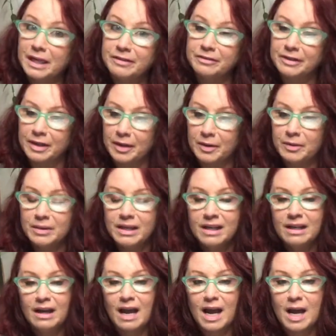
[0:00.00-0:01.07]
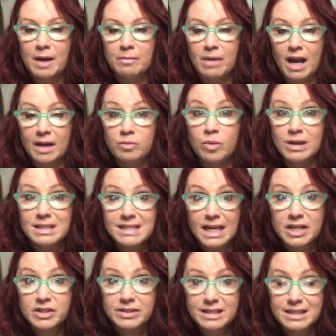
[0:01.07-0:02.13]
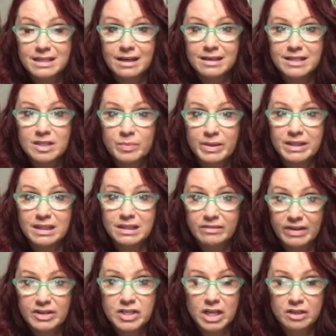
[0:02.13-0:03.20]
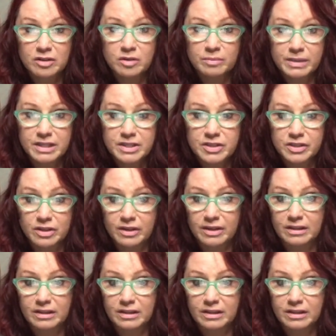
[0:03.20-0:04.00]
life ago, um, I was actually studying to be an evangelical minister,